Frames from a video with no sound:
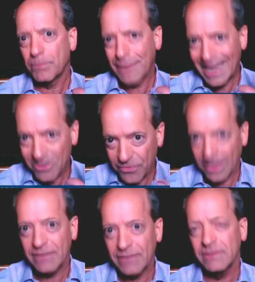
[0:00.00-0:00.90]

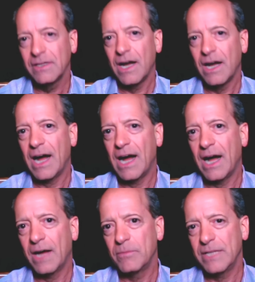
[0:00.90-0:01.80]
benefit
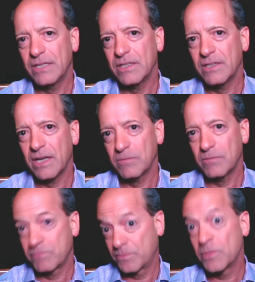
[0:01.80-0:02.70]
um, in uh,